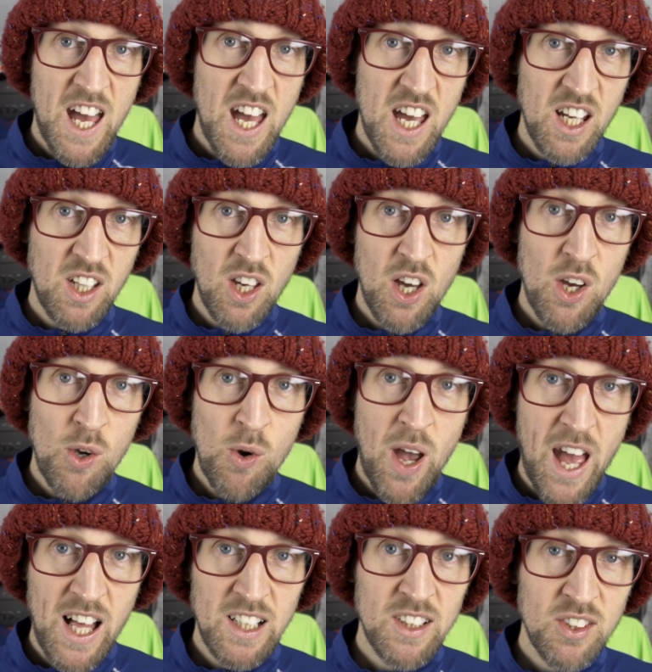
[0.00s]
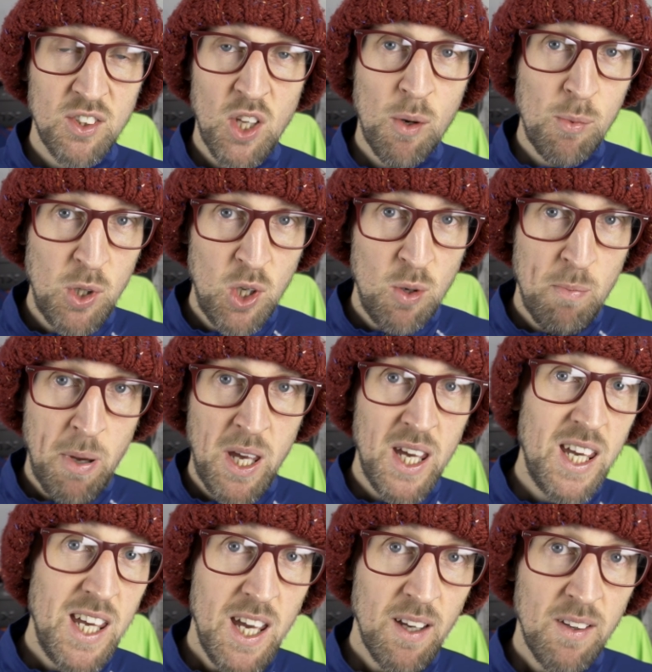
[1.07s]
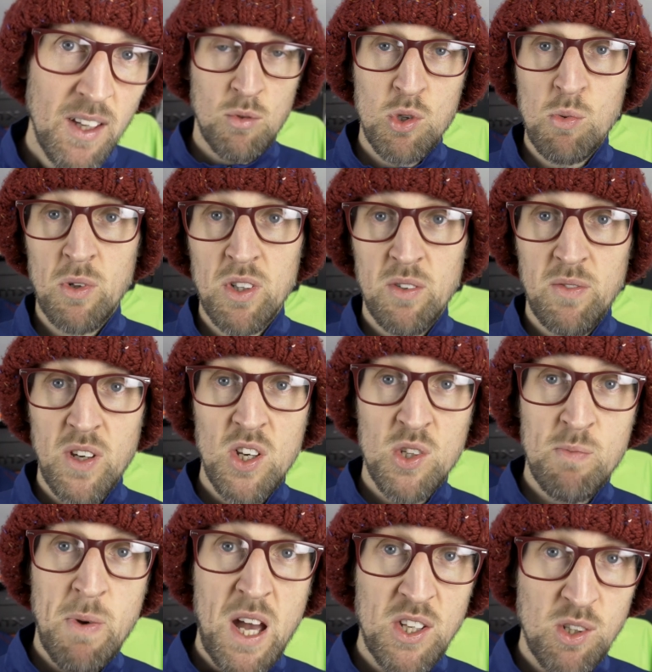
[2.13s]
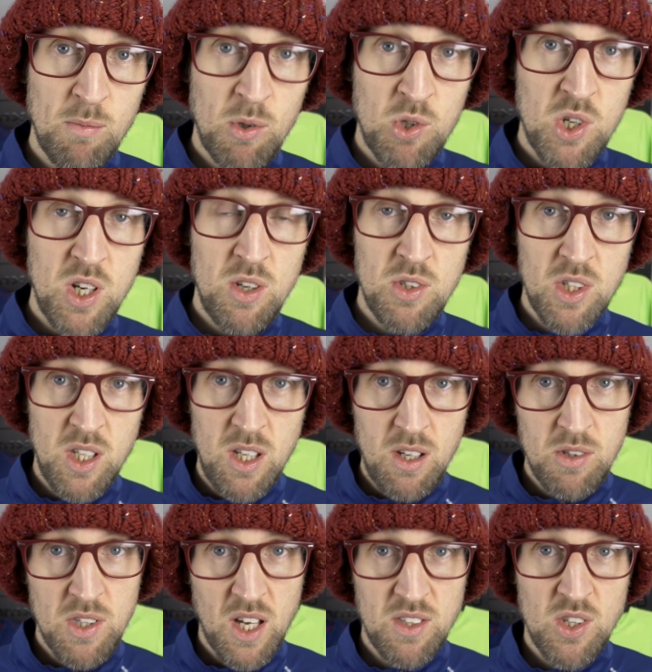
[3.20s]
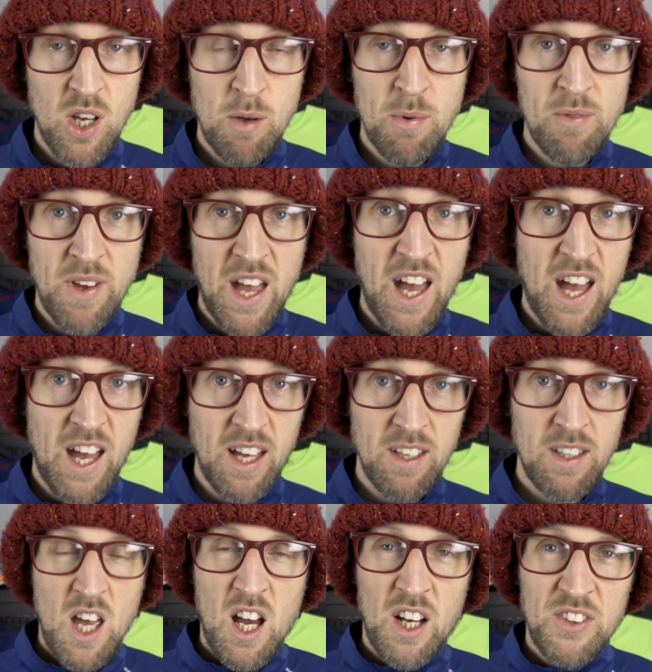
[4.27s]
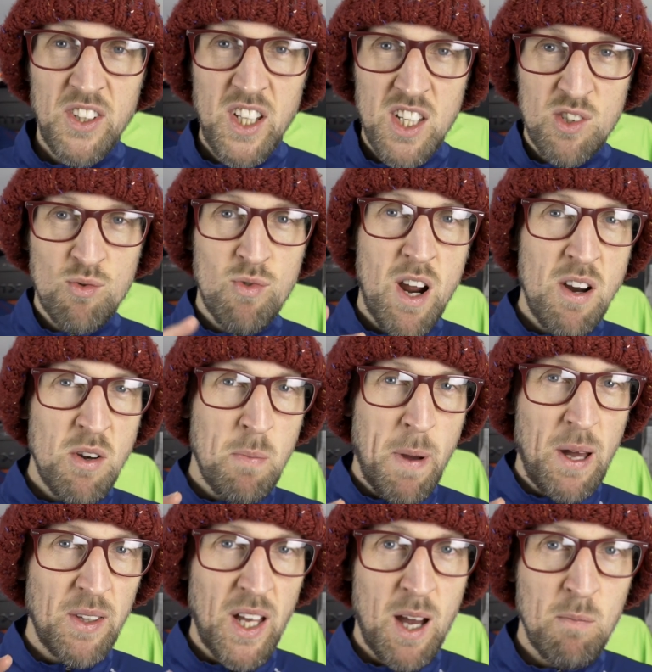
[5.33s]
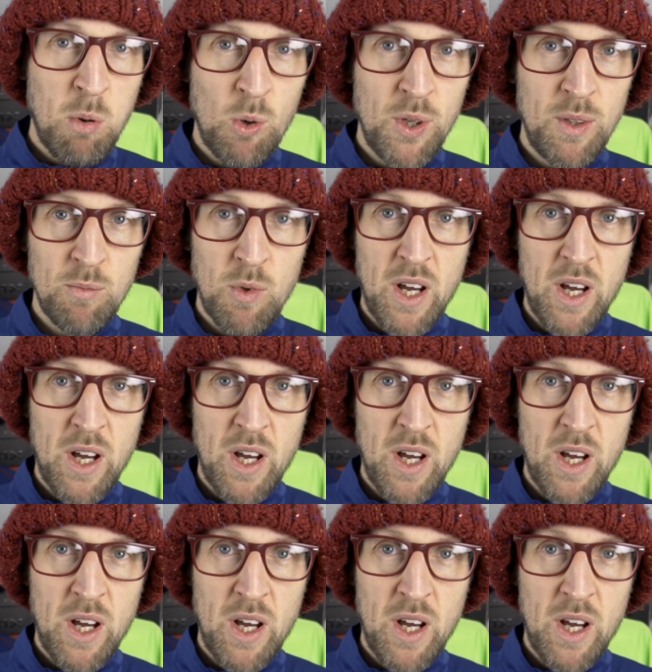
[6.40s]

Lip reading: Air Go LWP was one of the first basketball shoes to use that type of air. I think it's round about that point